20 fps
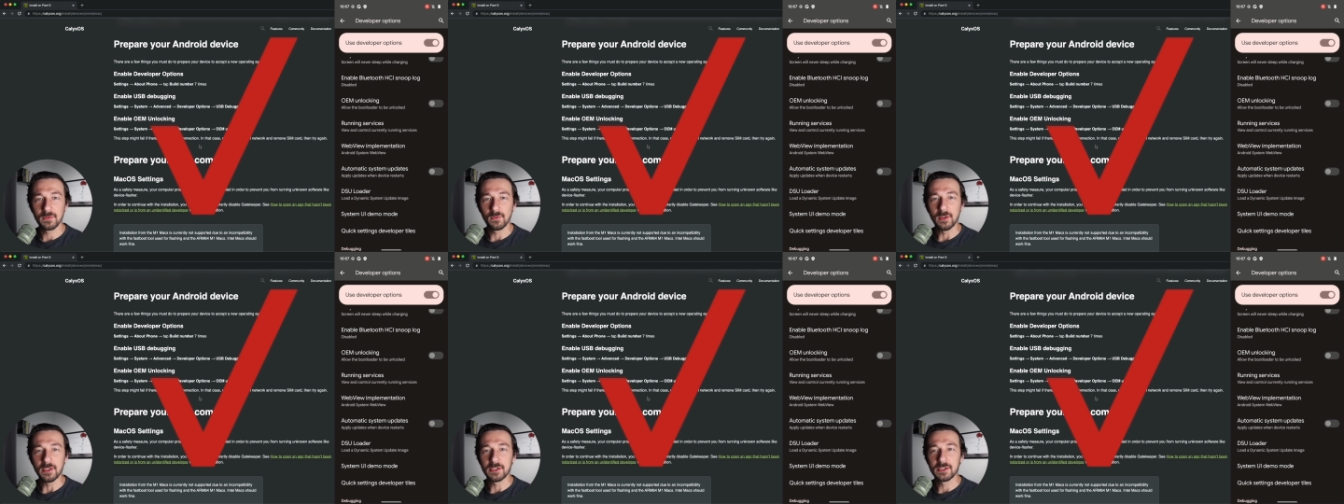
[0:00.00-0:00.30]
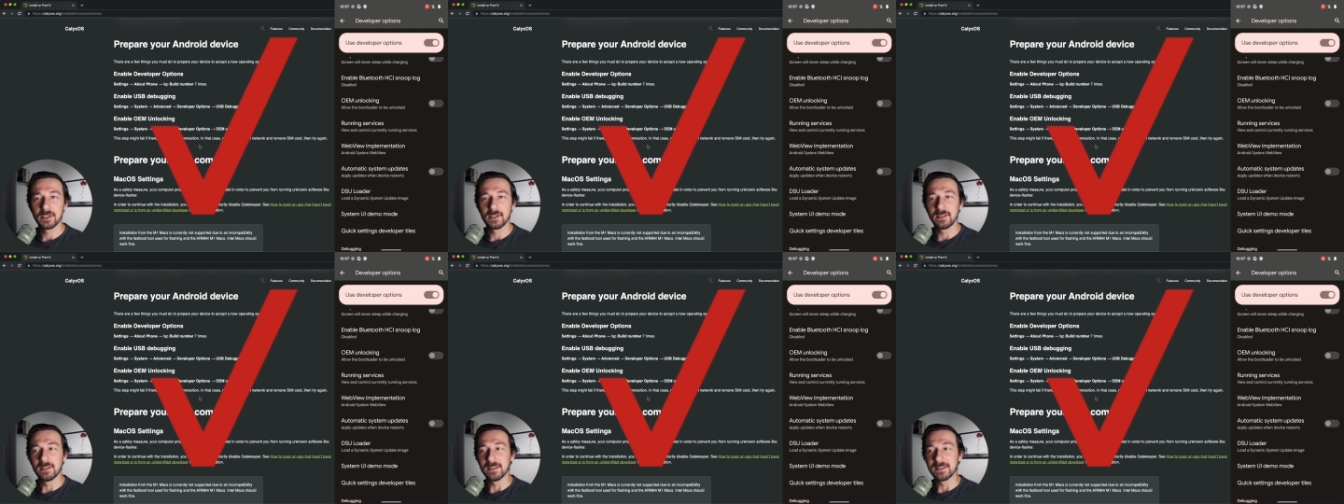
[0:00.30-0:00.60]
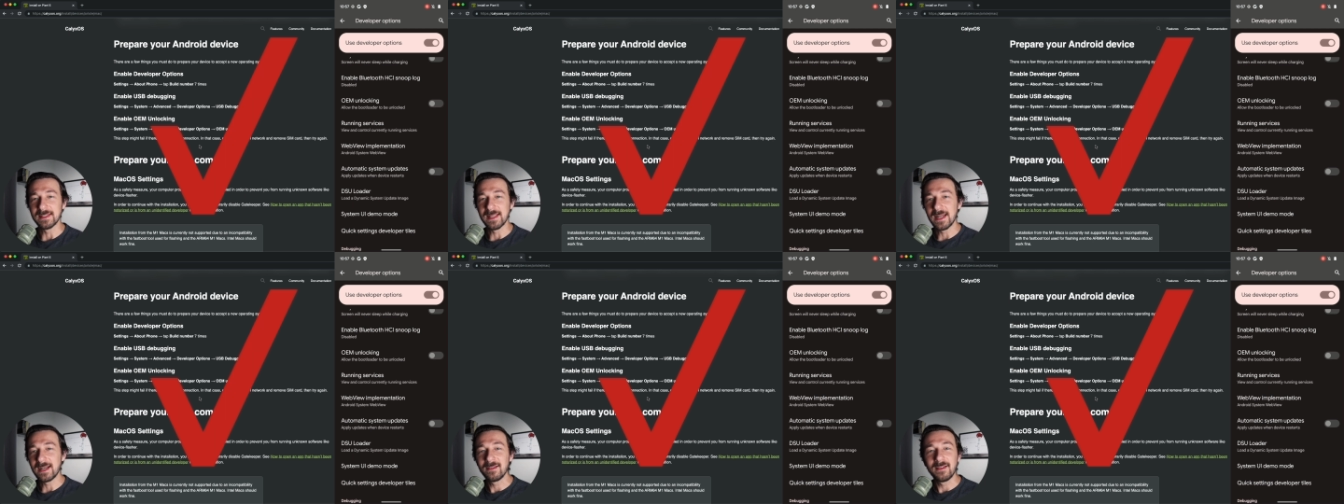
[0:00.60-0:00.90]
which
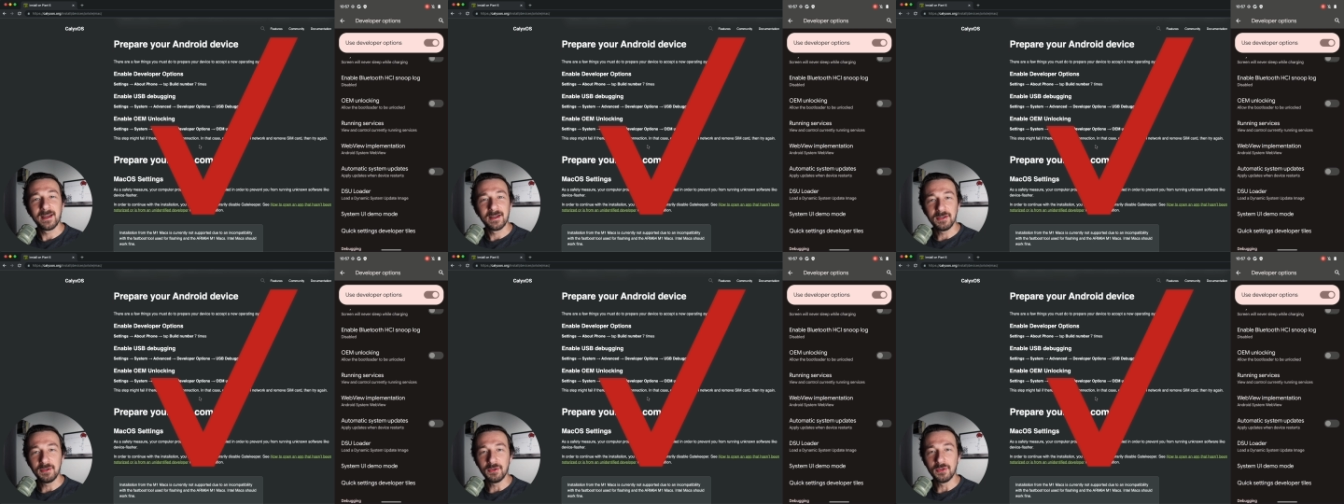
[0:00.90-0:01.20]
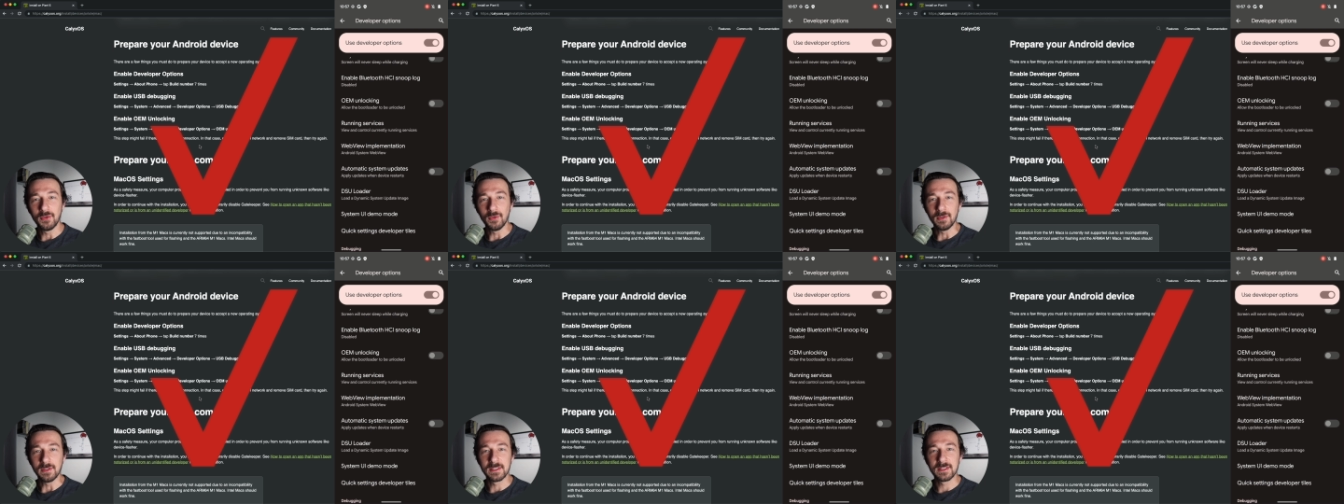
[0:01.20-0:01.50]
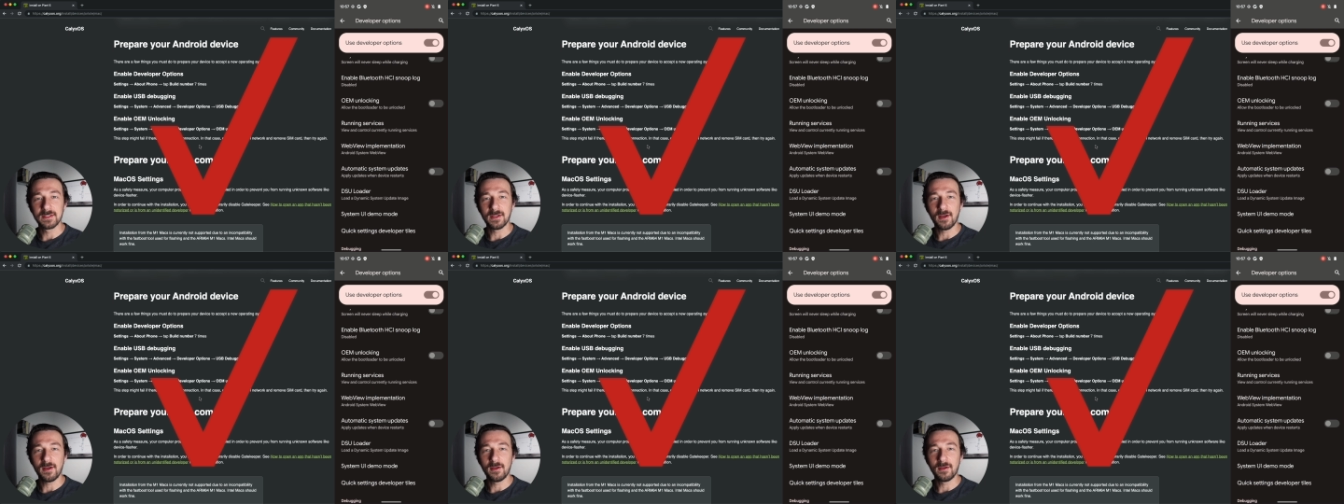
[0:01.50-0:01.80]
does not allow you to
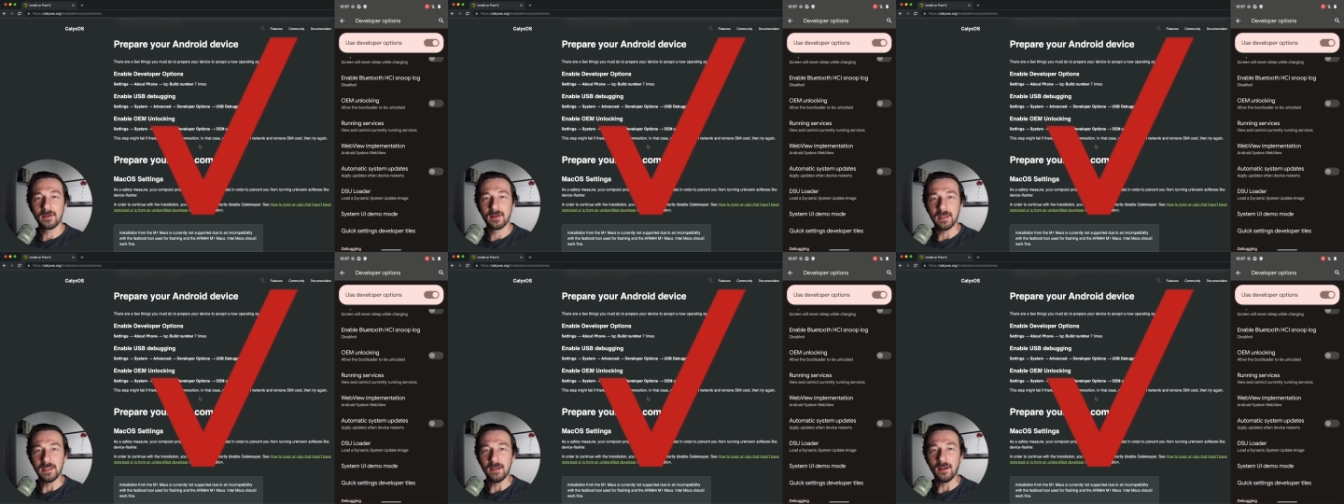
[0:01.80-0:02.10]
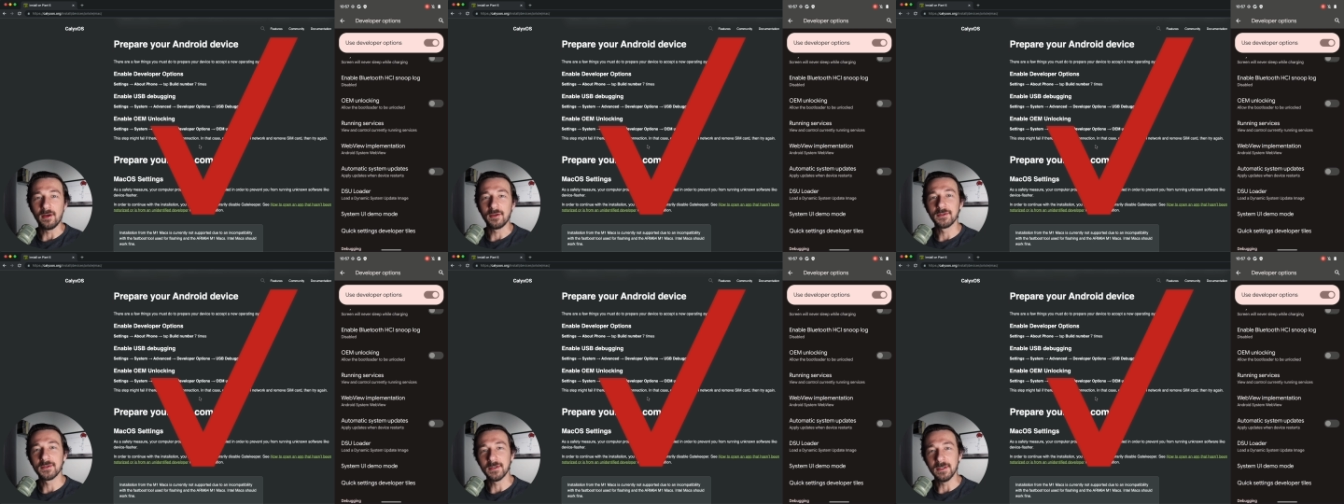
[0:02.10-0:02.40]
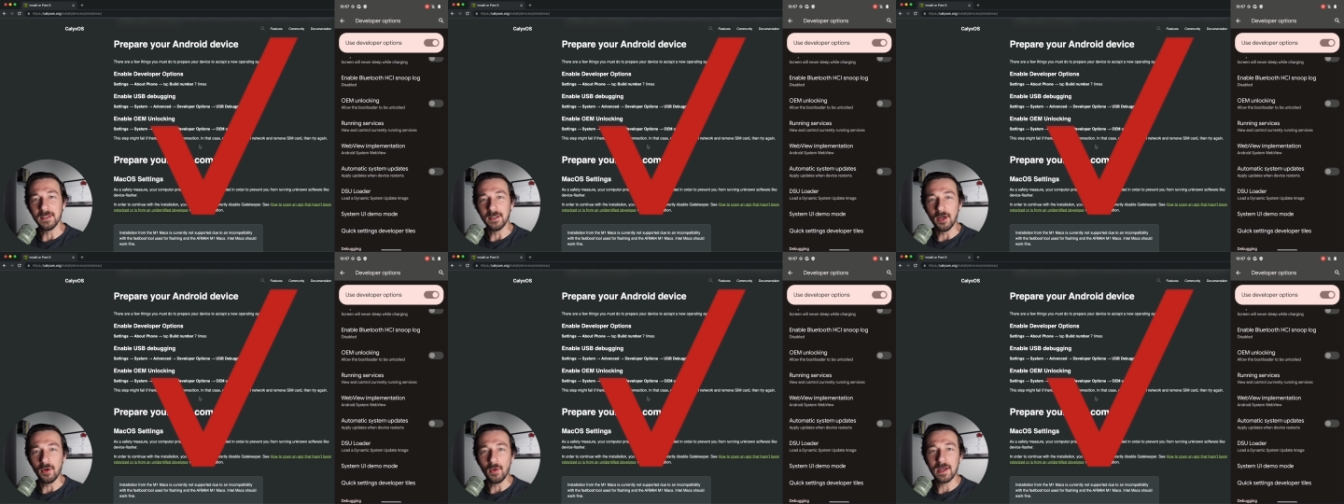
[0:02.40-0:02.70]
install an
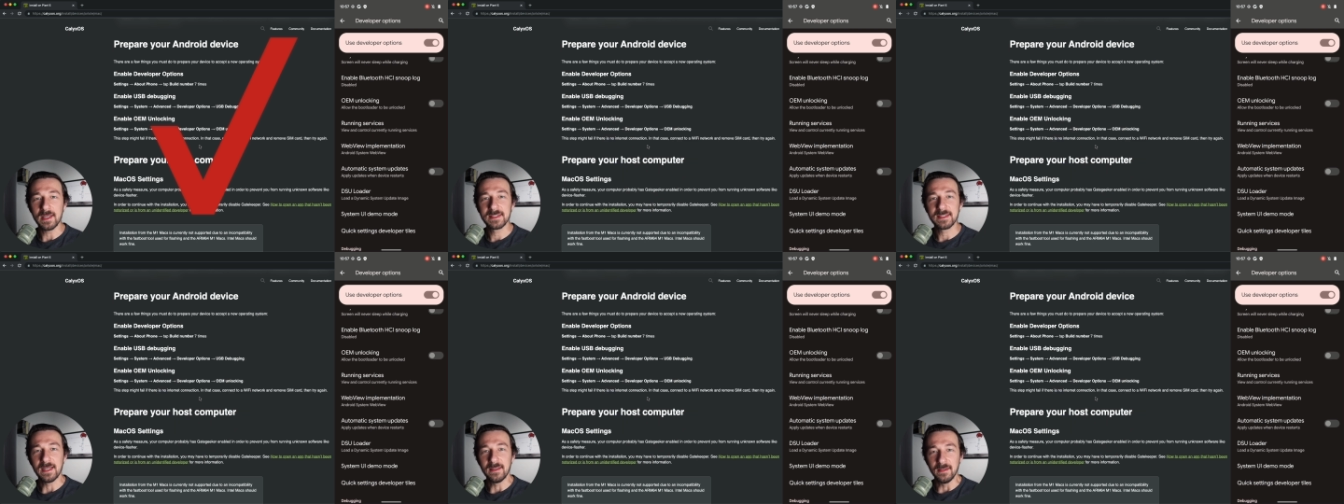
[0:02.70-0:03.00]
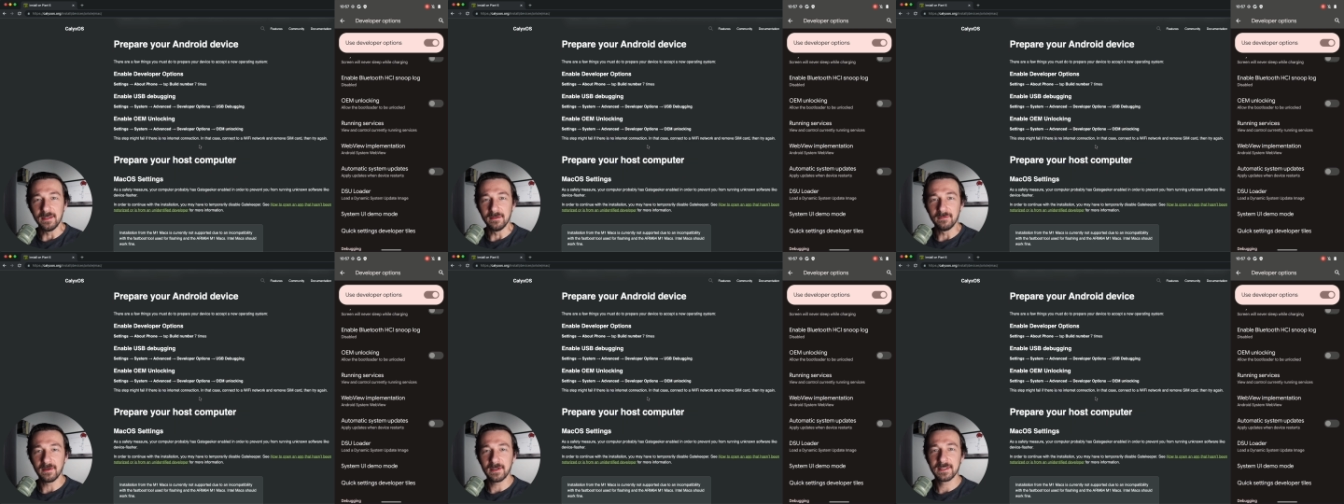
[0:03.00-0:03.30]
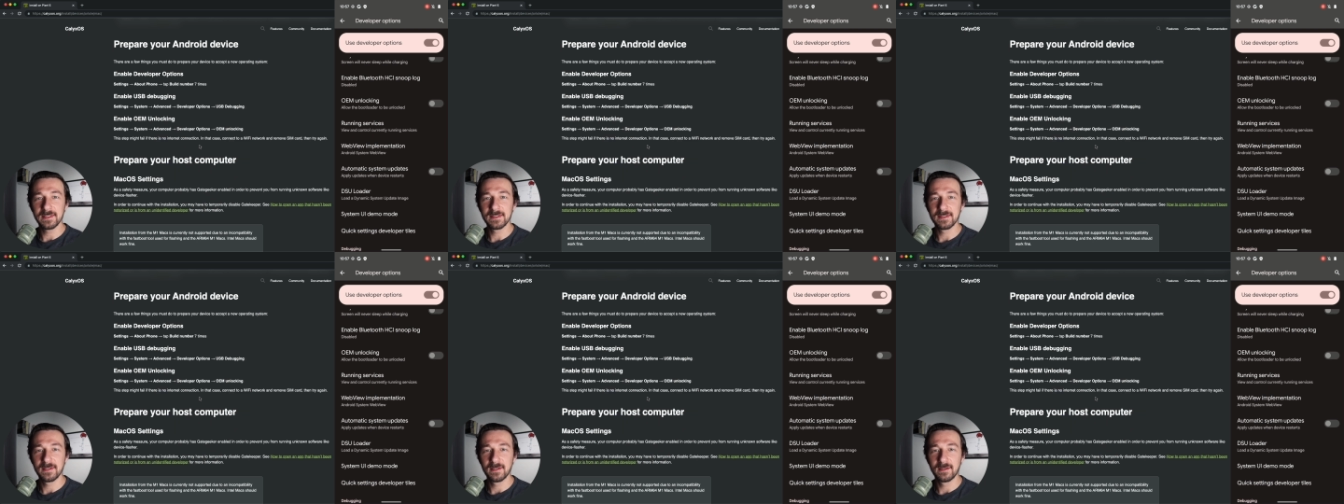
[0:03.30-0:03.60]
alternate OS on the
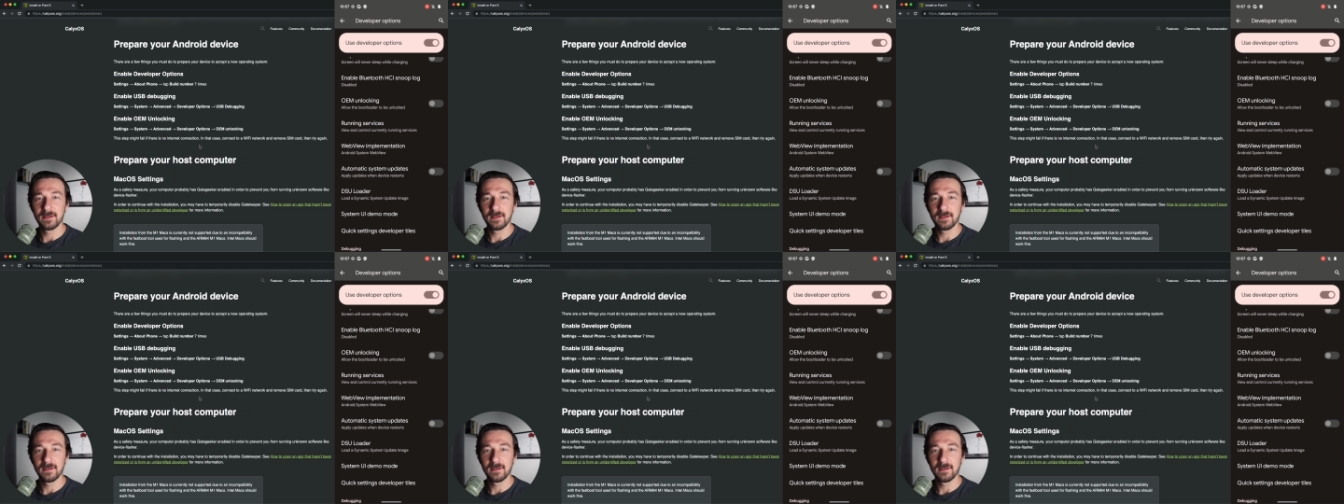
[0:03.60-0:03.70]
device.